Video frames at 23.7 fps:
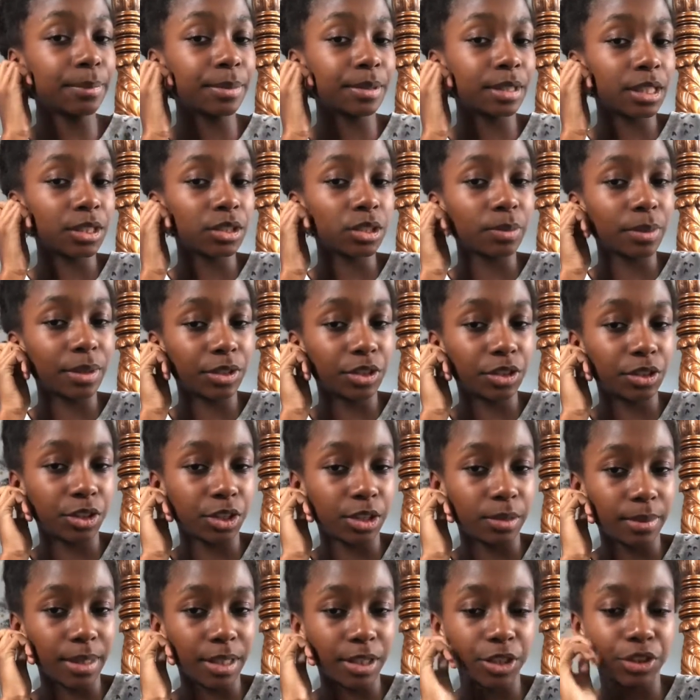But these are basically
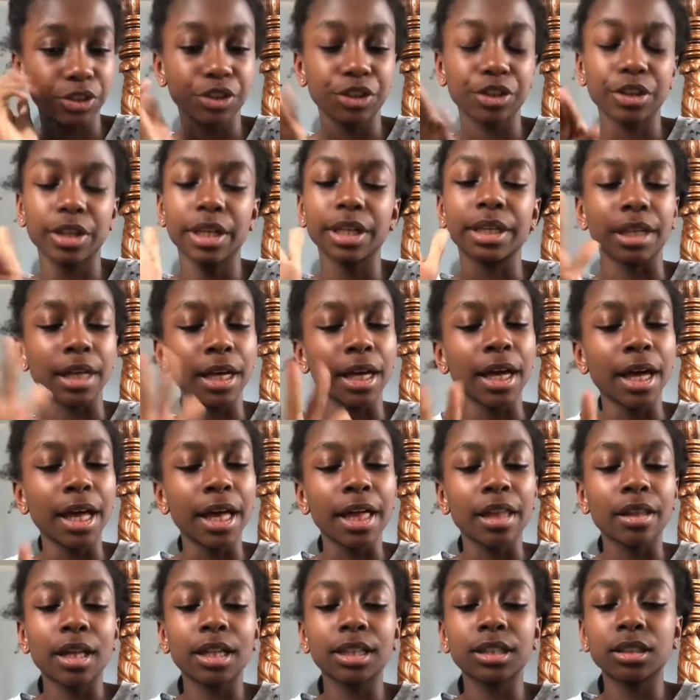your basics, and you're like,
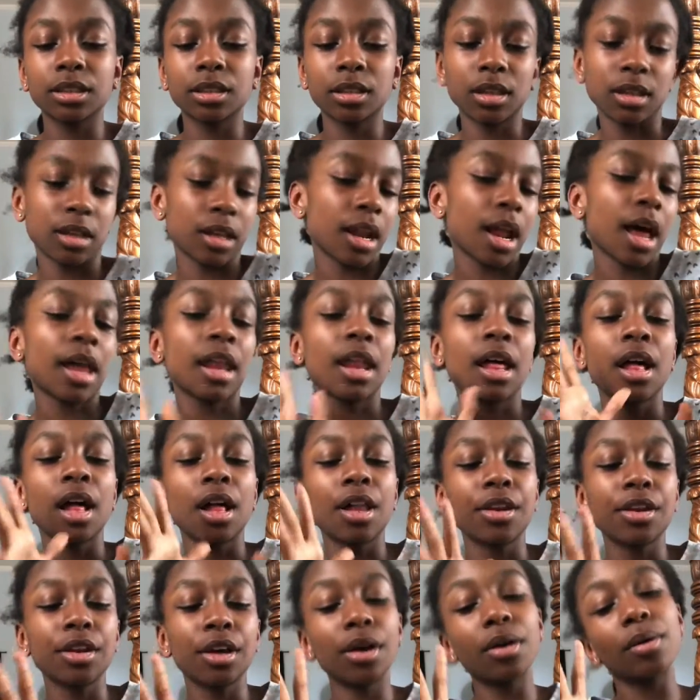that's cool.
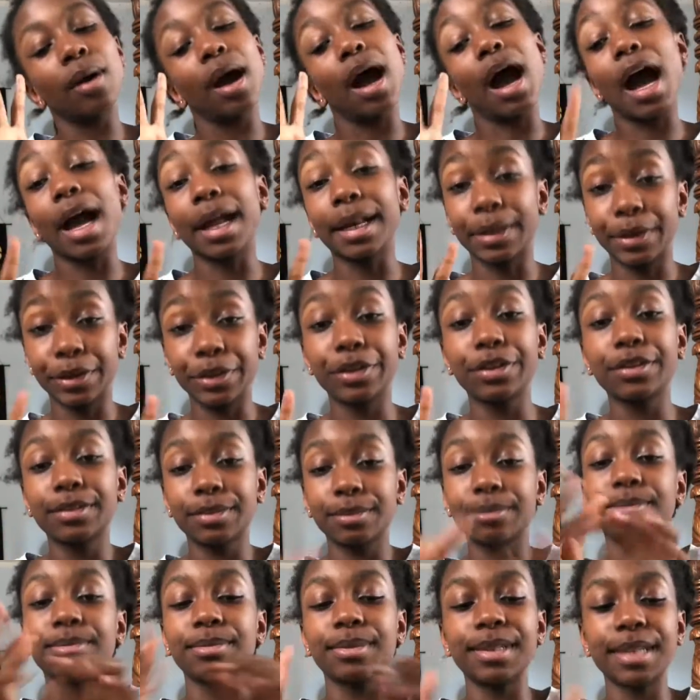No, I
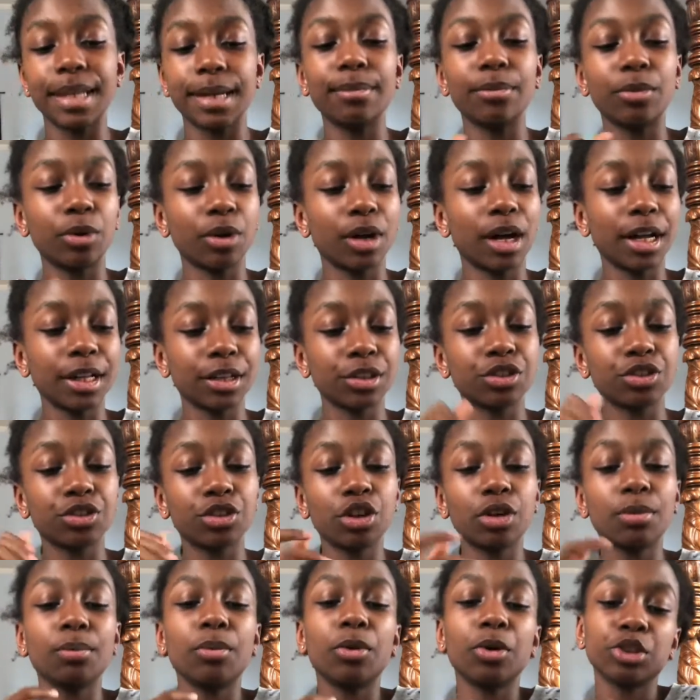did mul I just
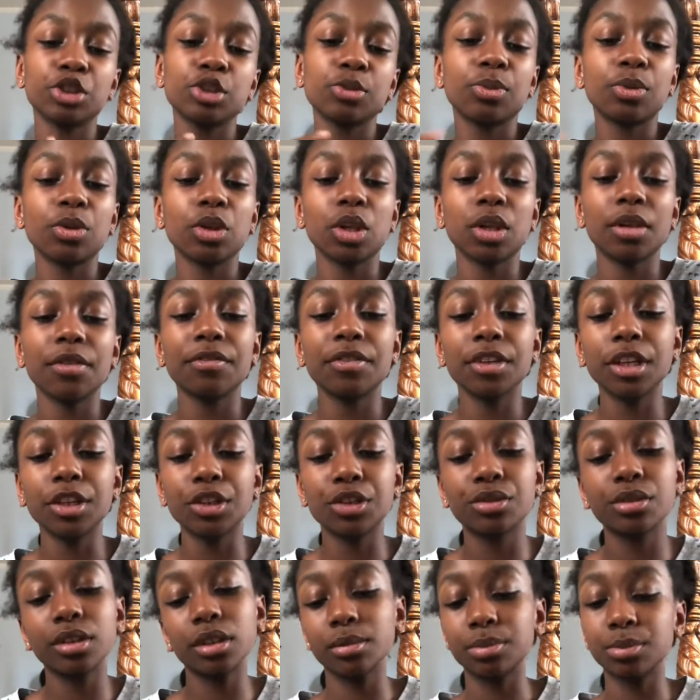took multiple of each
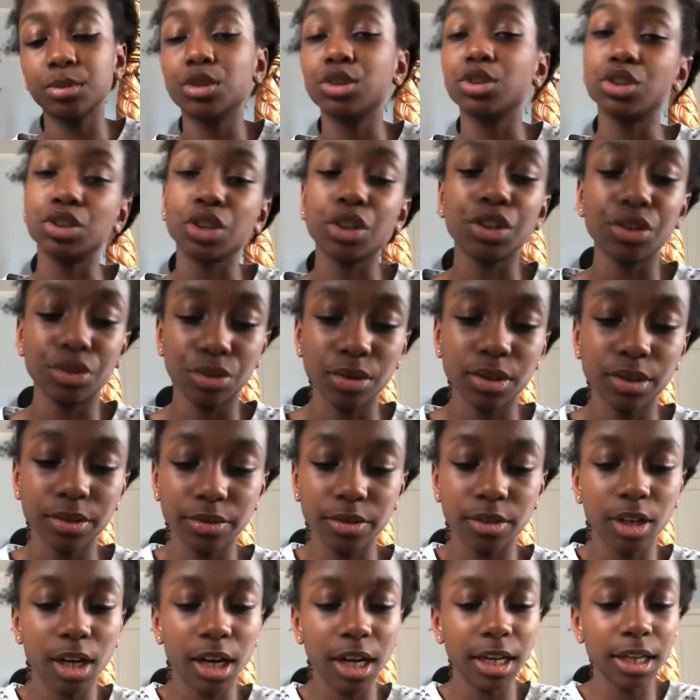group to show you the
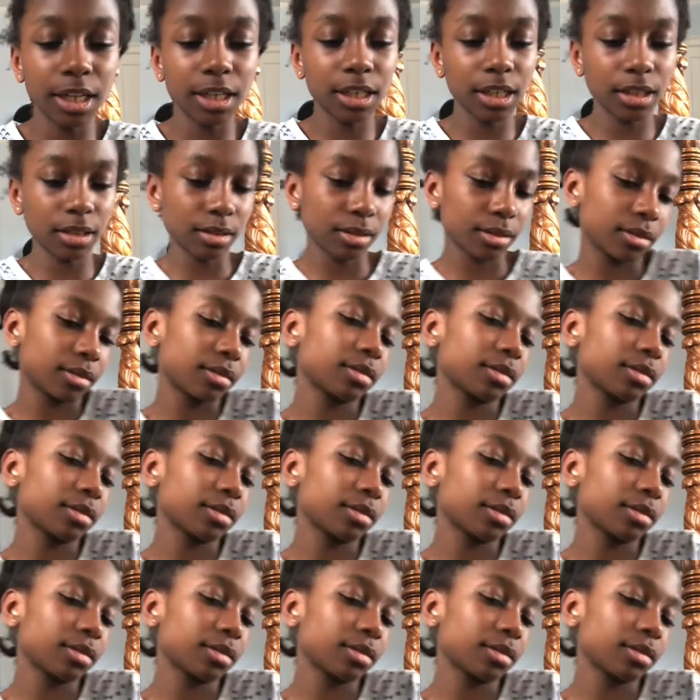variety.